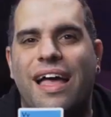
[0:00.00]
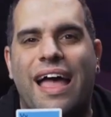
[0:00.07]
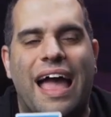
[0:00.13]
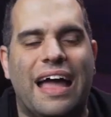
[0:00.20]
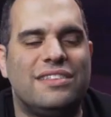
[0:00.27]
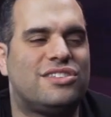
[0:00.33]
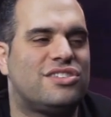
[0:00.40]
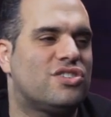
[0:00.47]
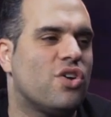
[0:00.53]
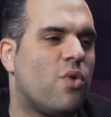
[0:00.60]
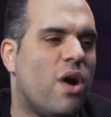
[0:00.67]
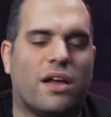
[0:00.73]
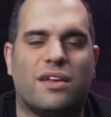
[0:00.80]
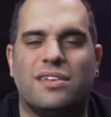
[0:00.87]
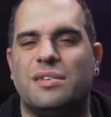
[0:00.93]
And so,
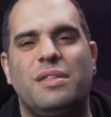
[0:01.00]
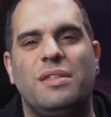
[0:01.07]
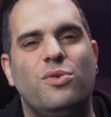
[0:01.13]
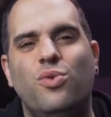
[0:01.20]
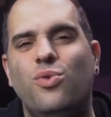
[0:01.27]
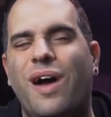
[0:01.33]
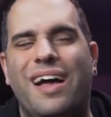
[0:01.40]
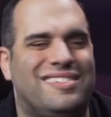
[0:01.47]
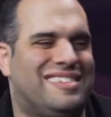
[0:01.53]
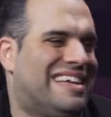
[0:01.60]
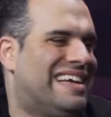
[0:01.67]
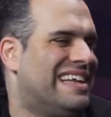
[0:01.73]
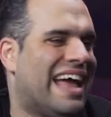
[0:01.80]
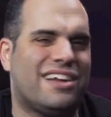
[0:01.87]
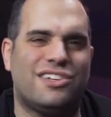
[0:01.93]
because who has a
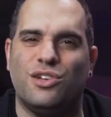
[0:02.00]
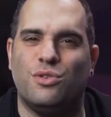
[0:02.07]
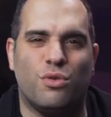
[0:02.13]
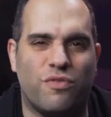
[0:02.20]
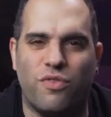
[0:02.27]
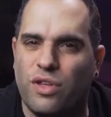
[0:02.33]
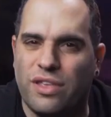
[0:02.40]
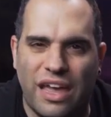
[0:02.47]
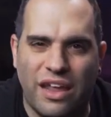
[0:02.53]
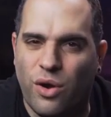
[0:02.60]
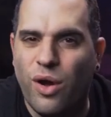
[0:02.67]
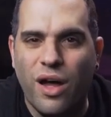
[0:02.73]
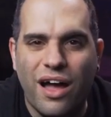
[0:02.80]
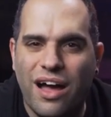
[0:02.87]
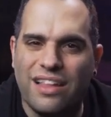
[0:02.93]
connection to a volcano?
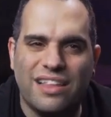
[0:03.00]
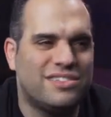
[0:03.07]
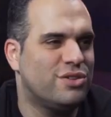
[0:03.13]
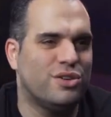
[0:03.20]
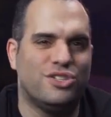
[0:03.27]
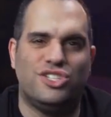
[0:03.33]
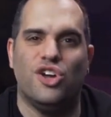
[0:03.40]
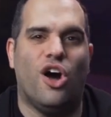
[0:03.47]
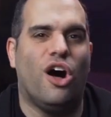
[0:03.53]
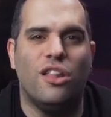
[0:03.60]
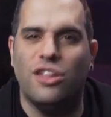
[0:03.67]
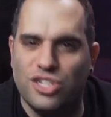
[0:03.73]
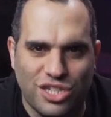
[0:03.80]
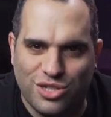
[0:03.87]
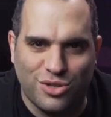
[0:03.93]
Unless they're a
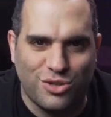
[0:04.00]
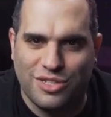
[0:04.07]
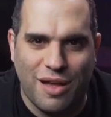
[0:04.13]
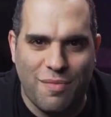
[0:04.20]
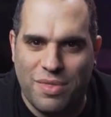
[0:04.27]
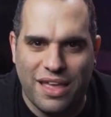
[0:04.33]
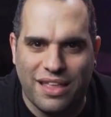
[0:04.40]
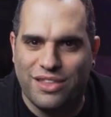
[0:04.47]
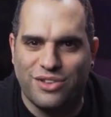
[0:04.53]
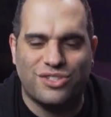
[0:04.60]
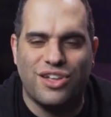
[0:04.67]
geologist or something, there's